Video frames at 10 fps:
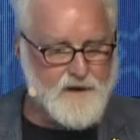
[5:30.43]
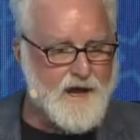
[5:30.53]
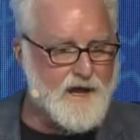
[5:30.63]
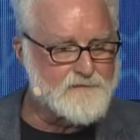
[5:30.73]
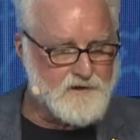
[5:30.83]

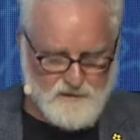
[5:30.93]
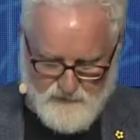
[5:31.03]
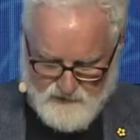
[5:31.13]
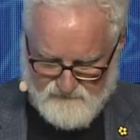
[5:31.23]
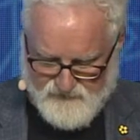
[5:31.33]

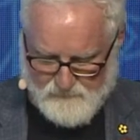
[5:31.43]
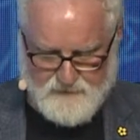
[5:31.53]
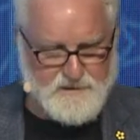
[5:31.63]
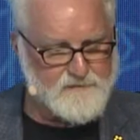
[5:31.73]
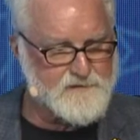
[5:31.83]
African-American
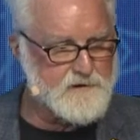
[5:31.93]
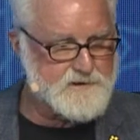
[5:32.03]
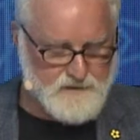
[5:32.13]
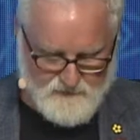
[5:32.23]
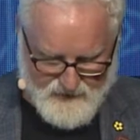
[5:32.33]
families have
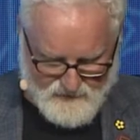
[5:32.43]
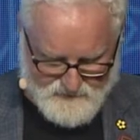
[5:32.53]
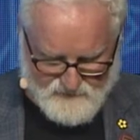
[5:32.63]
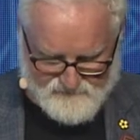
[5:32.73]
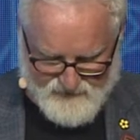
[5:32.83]

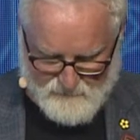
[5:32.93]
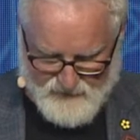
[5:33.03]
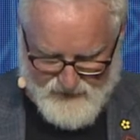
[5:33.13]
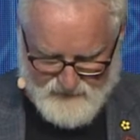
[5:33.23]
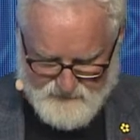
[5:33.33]
13,000 in
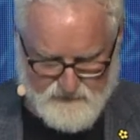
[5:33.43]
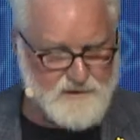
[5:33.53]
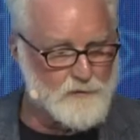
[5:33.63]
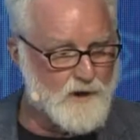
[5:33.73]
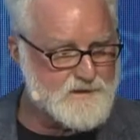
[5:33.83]
family assets
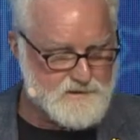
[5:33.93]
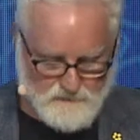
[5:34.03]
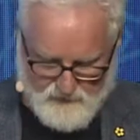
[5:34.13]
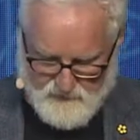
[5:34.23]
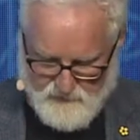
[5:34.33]
and whites
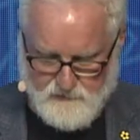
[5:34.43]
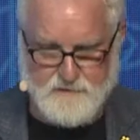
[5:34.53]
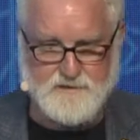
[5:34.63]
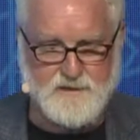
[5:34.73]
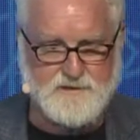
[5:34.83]
around
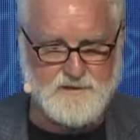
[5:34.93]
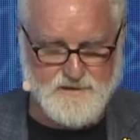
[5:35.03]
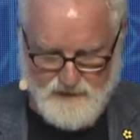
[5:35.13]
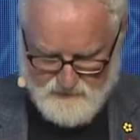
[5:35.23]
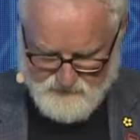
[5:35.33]

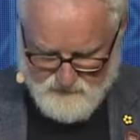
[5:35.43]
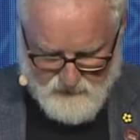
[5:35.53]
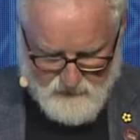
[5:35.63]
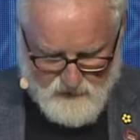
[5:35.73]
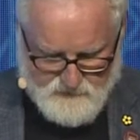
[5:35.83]
160,000.
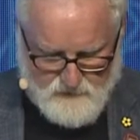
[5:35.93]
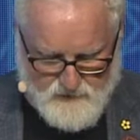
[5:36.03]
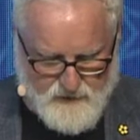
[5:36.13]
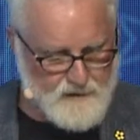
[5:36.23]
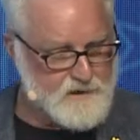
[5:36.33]
So you
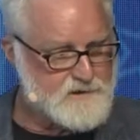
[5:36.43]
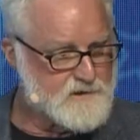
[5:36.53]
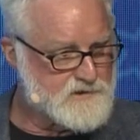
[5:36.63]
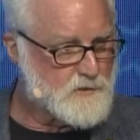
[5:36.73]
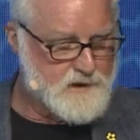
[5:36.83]
can't get to
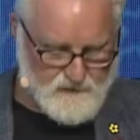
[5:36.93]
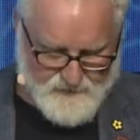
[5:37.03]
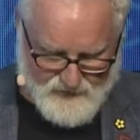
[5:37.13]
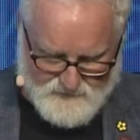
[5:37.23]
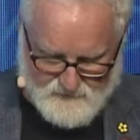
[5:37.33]
the
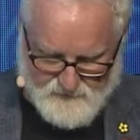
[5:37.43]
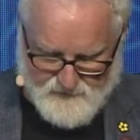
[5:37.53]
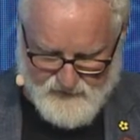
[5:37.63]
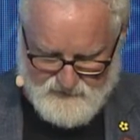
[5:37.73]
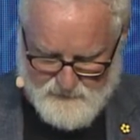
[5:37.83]
20,000 that
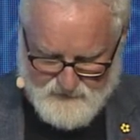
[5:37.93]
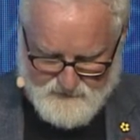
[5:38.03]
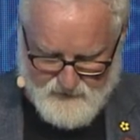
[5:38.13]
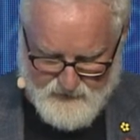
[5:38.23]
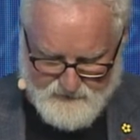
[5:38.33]
the
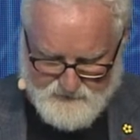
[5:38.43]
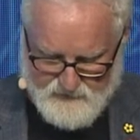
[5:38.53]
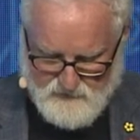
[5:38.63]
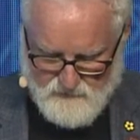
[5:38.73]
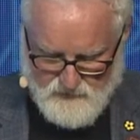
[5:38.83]
SBA
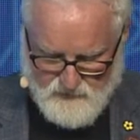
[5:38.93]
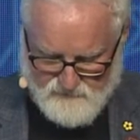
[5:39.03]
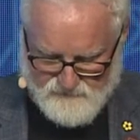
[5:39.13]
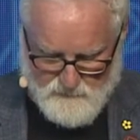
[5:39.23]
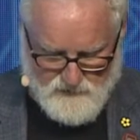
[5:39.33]
says you need
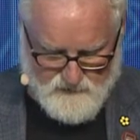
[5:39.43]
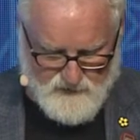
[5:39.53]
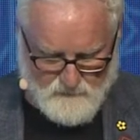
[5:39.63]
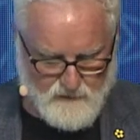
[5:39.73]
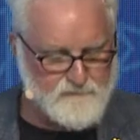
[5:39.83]
from your
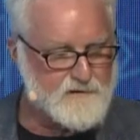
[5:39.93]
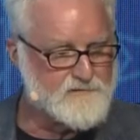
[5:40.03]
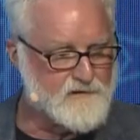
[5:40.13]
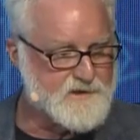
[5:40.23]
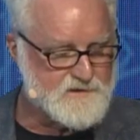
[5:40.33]
network for a
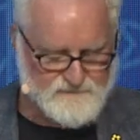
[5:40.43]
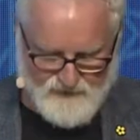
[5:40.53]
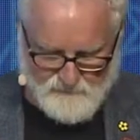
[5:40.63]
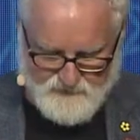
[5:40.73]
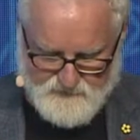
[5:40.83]
friends and
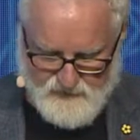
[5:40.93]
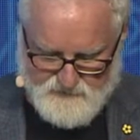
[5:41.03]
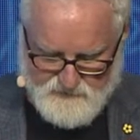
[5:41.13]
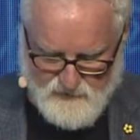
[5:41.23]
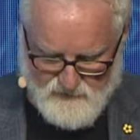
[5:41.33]
family stage
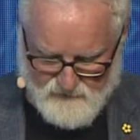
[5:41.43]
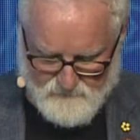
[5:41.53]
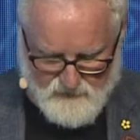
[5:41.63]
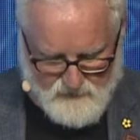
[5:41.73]
startup.